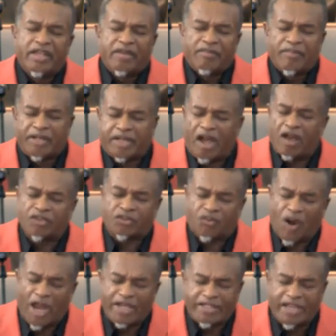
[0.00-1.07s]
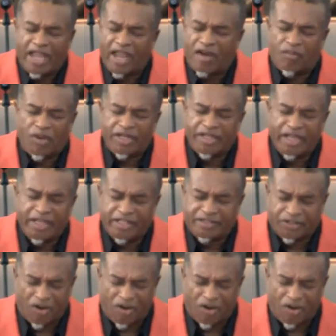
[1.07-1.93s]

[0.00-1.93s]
Because right now we need you,